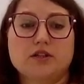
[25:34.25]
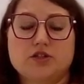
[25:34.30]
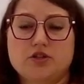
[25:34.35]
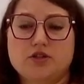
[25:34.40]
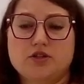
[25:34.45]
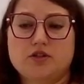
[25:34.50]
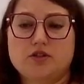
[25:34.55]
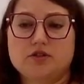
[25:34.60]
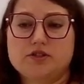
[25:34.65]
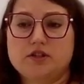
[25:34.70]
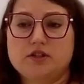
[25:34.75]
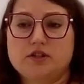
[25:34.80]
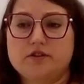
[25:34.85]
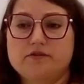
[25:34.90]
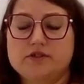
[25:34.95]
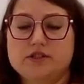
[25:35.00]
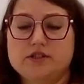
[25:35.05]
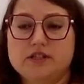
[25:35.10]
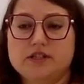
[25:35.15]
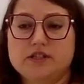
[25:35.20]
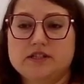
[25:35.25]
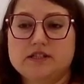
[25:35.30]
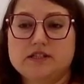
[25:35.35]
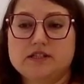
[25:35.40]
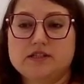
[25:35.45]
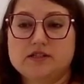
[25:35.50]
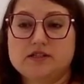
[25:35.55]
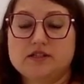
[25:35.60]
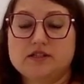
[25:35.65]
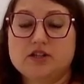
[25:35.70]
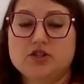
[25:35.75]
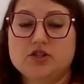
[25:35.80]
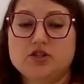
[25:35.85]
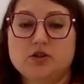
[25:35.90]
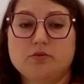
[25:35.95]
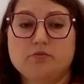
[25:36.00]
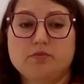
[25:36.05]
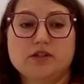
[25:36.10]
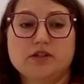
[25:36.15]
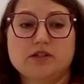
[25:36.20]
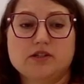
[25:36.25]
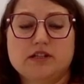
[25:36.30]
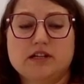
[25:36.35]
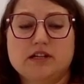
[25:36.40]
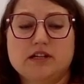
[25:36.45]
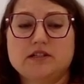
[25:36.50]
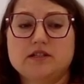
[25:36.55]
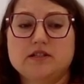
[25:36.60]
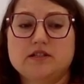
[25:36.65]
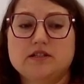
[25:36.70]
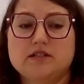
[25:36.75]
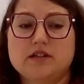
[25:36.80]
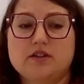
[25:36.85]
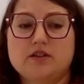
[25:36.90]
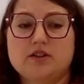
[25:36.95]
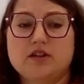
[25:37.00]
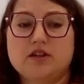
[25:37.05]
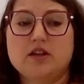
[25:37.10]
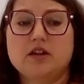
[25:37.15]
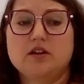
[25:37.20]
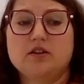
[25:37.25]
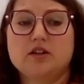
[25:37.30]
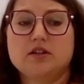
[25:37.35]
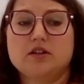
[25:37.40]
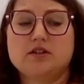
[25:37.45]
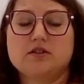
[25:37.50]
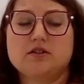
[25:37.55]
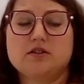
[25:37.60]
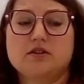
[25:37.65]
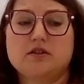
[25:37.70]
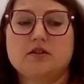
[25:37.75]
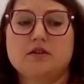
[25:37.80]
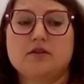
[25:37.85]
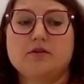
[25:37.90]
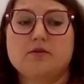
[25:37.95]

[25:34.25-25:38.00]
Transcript: additional services is essential because that is a thing that